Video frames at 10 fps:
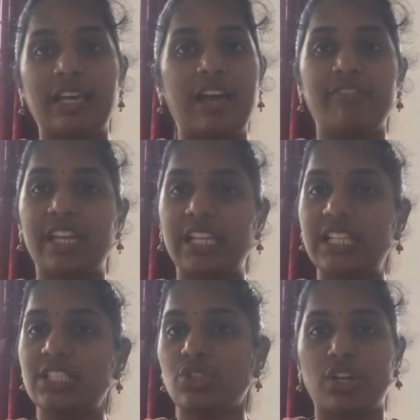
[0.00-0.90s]
have
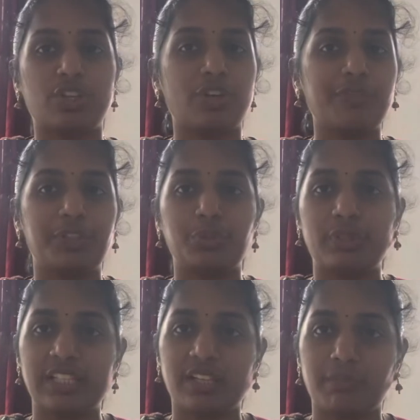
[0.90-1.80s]
any sort of
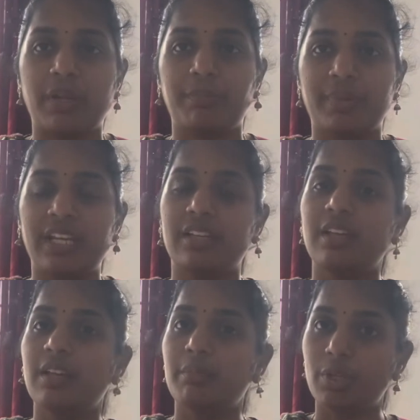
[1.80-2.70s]
nuclear membrane